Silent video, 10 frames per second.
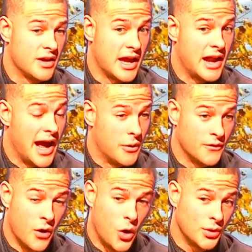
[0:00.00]
and I would
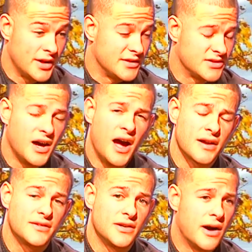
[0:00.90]
hold it inside
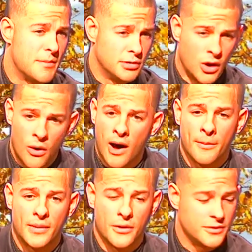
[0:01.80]
until I blow up.